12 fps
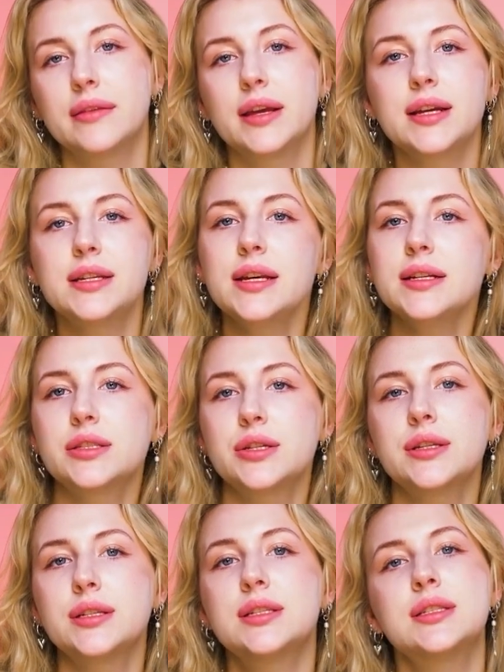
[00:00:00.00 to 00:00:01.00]
The idea is to
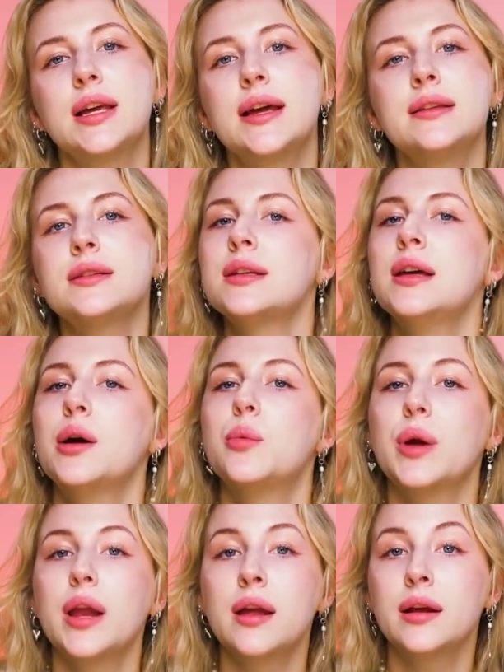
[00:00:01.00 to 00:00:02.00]
understand
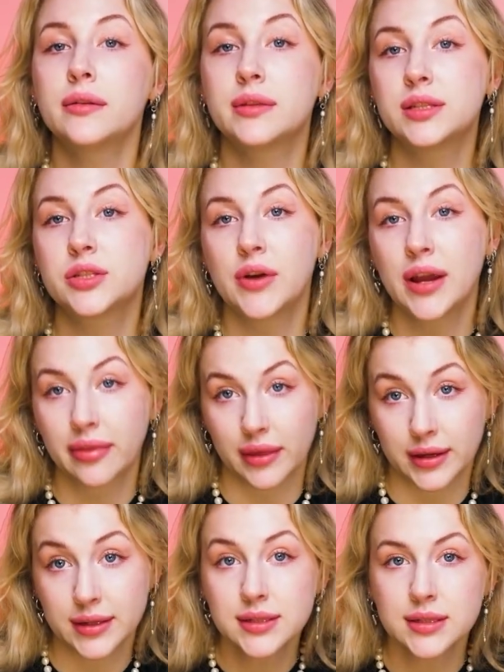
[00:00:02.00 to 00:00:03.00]
where the strength
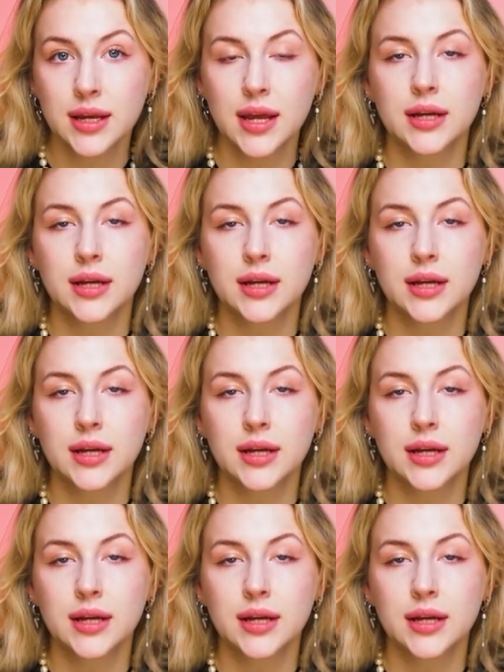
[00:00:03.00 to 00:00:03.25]
is,